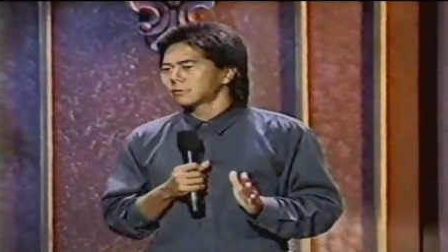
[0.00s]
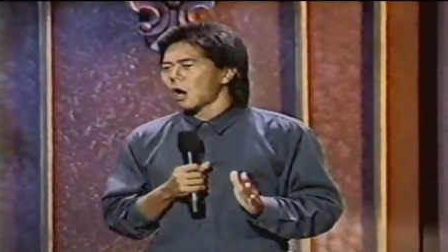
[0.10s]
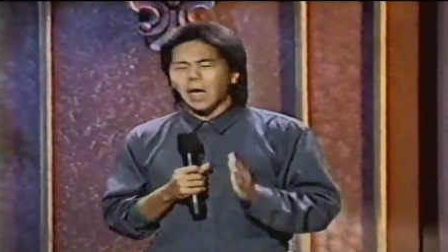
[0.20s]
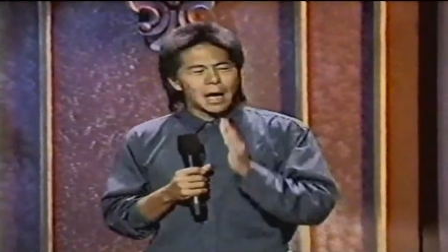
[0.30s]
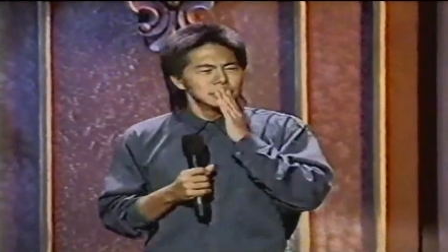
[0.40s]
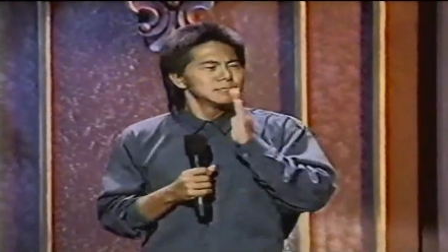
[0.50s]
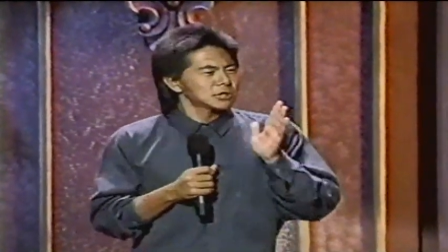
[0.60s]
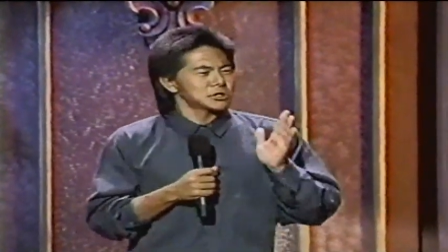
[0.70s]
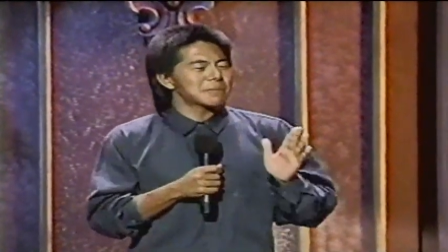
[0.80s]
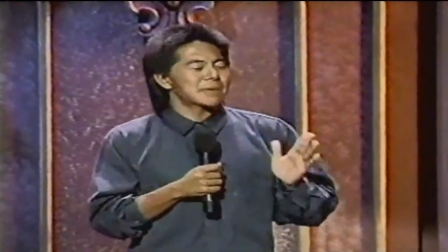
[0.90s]
Oh, yeah.
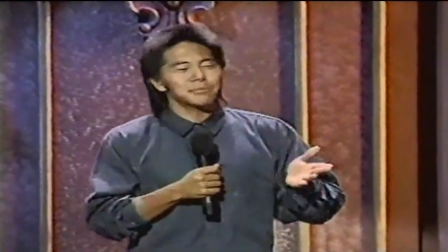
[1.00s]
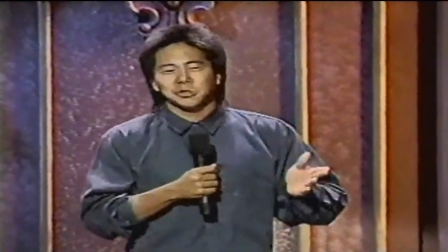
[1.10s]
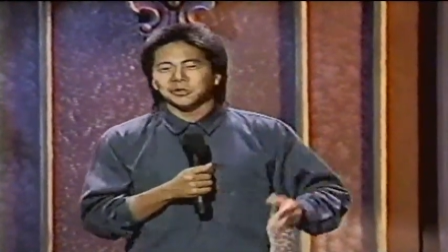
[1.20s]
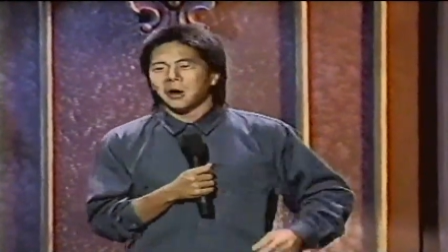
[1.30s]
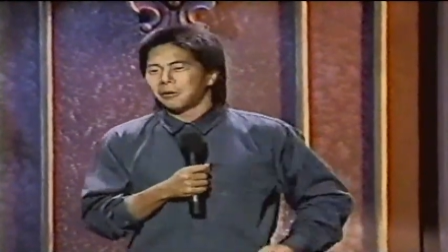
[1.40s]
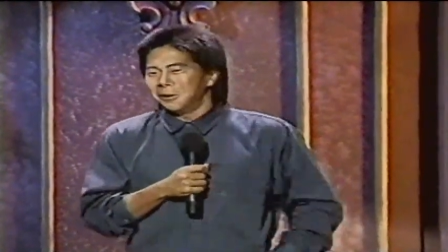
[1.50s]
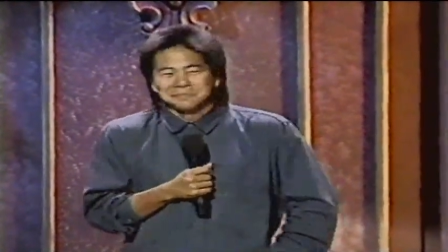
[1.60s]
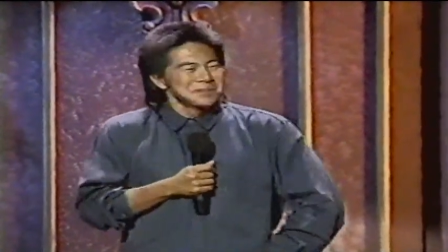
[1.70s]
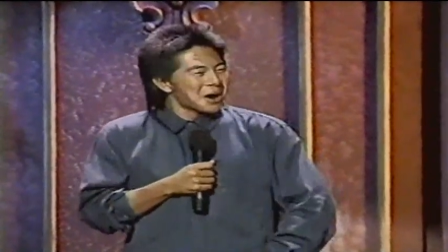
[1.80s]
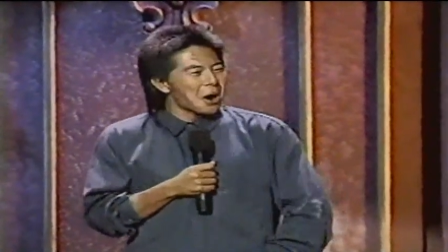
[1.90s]
Because sometimes she'll go,
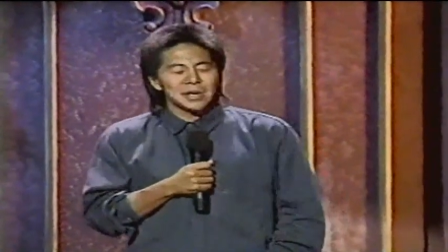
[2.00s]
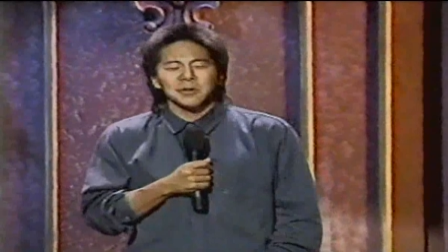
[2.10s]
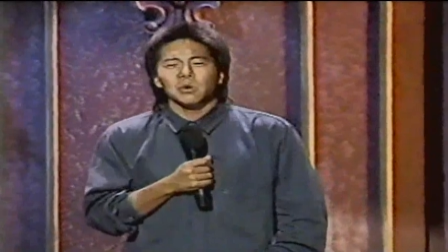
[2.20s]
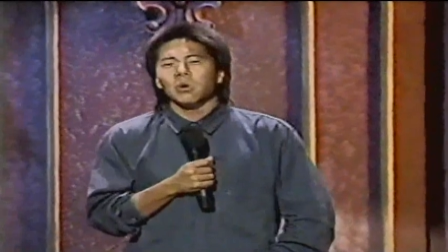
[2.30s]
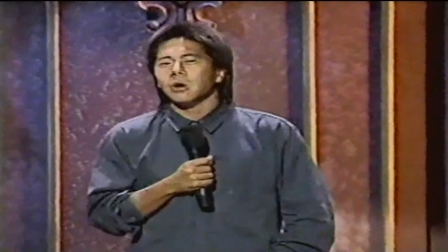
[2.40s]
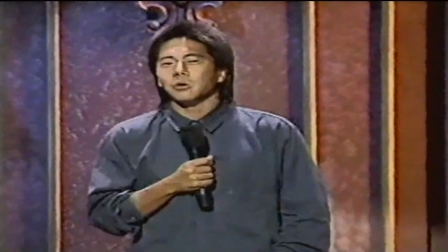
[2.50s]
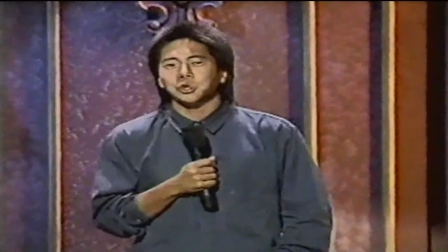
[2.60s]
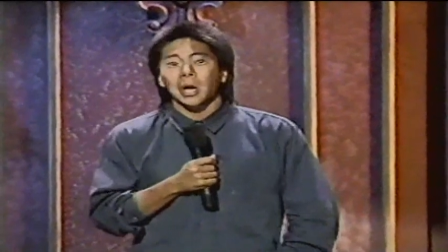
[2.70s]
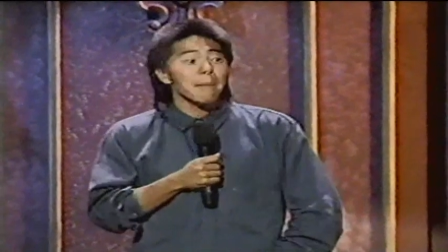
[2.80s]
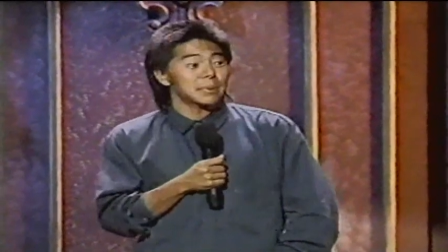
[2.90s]
"Oh, Henry, we'll go
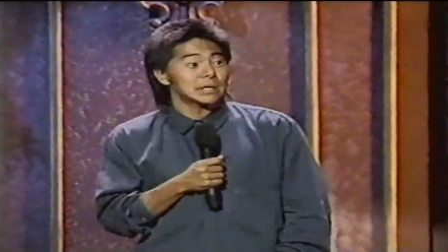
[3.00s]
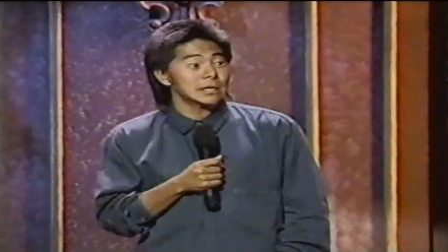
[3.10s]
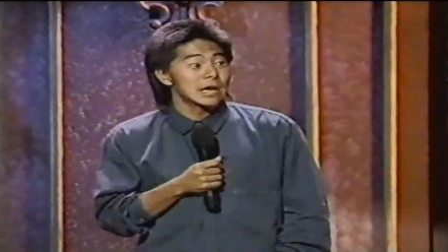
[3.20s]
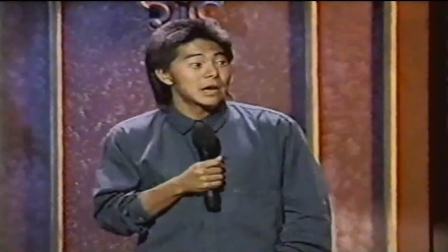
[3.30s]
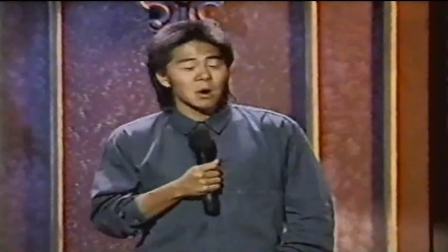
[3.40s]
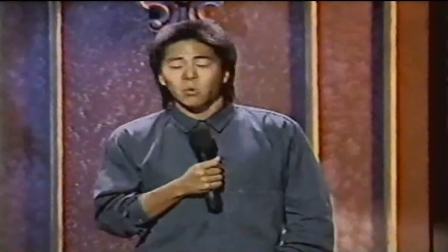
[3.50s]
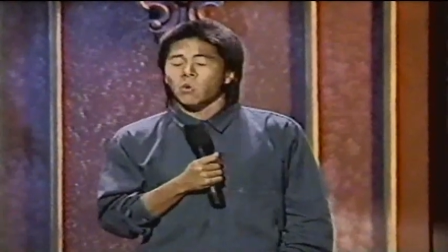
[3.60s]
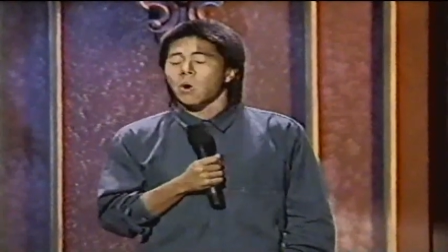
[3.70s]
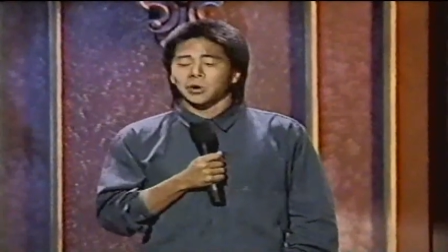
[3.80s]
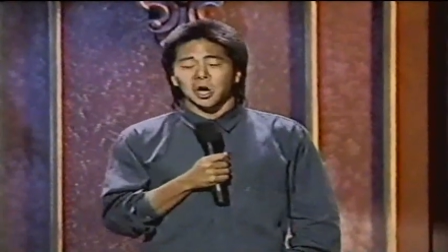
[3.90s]
shopping, but we
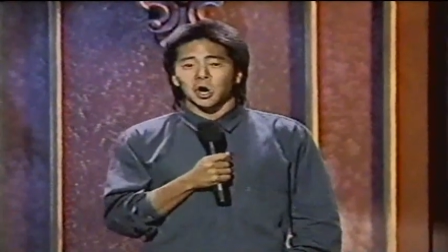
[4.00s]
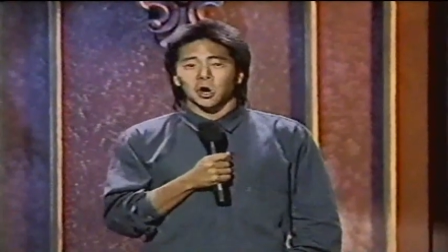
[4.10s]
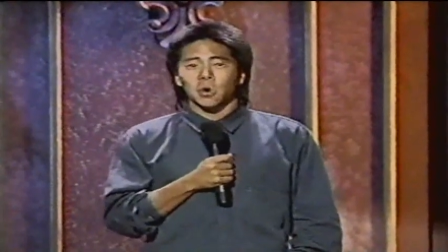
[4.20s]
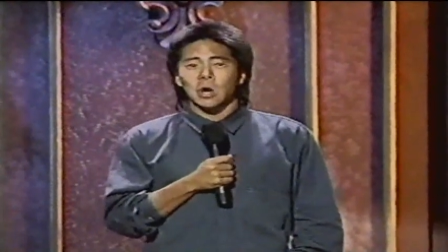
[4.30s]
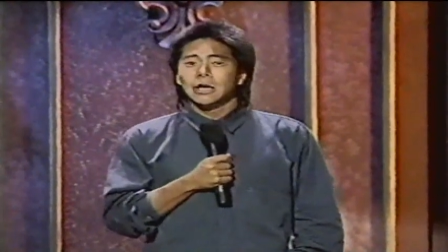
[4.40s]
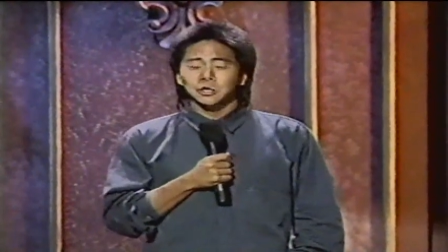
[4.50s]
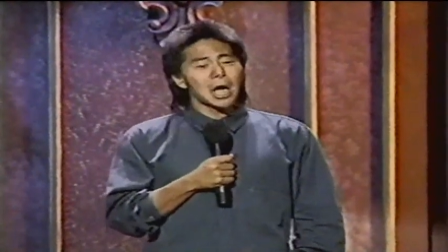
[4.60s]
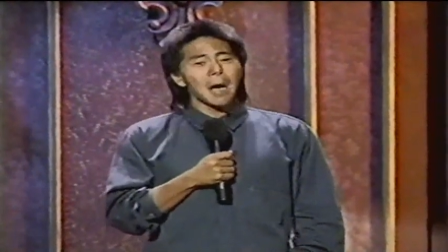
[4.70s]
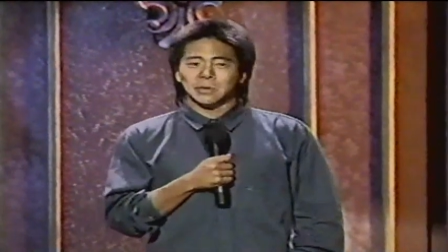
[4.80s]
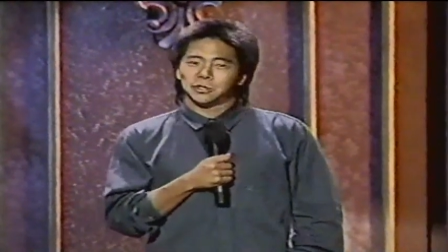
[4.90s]
won't go
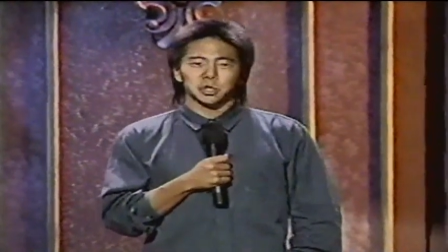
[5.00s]
shopping.